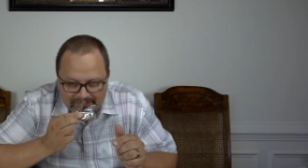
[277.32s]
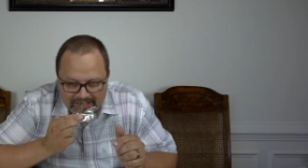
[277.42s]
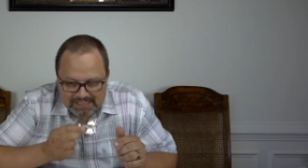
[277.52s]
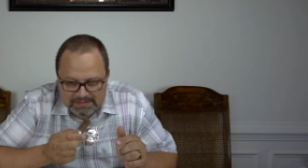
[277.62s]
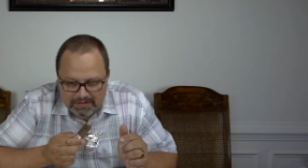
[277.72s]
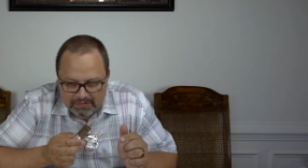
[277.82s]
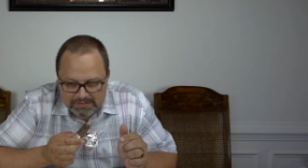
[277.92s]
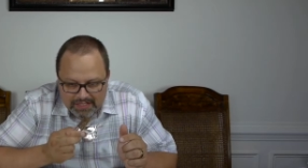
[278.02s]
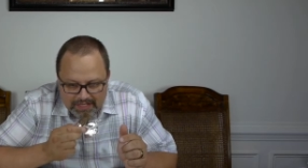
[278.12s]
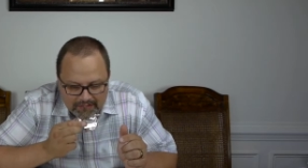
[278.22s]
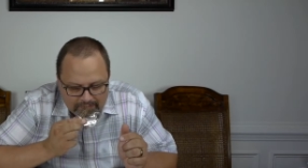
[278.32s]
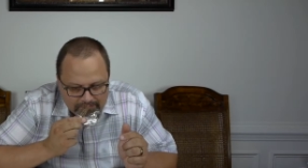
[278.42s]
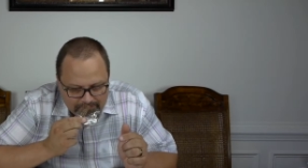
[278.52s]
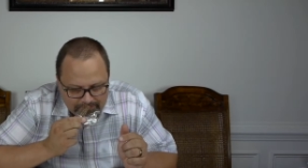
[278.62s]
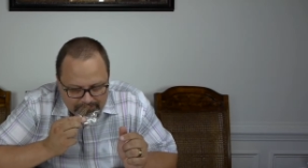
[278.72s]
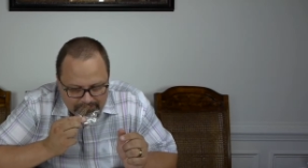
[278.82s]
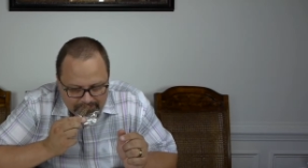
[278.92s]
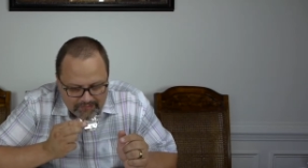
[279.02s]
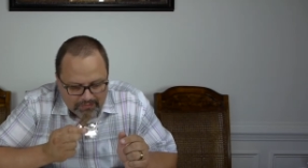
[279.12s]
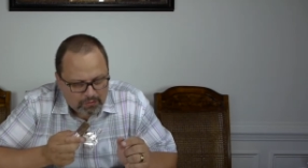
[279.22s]
it smells like,
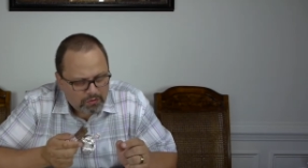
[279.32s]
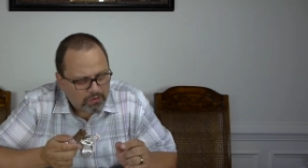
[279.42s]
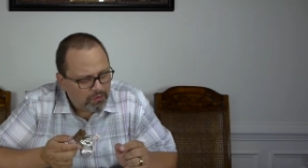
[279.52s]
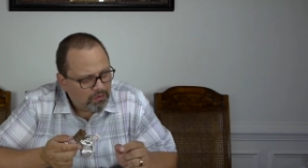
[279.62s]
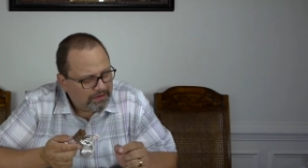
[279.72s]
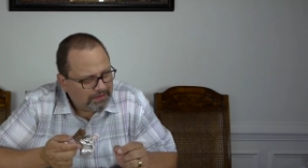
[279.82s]
oh,